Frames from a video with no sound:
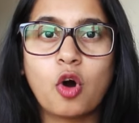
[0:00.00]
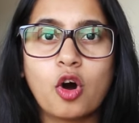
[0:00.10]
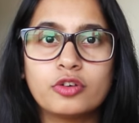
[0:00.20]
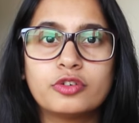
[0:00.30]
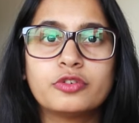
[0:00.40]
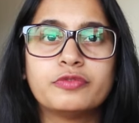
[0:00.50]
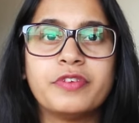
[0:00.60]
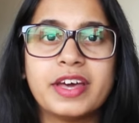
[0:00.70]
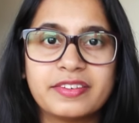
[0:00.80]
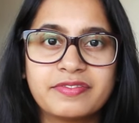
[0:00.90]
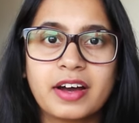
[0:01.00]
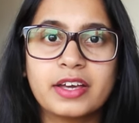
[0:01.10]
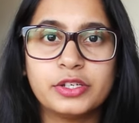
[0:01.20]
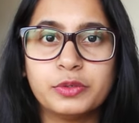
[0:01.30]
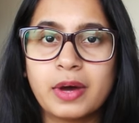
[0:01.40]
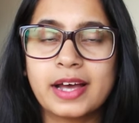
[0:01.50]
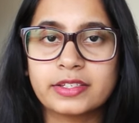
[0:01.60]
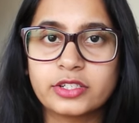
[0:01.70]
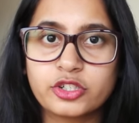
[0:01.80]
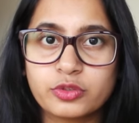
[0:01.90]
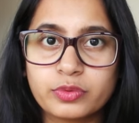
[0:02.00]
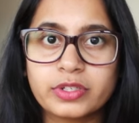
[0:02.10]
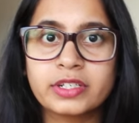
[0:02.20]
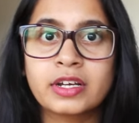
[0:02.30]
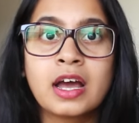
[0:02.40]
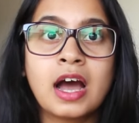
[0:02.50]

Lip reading: order to verify you as a student.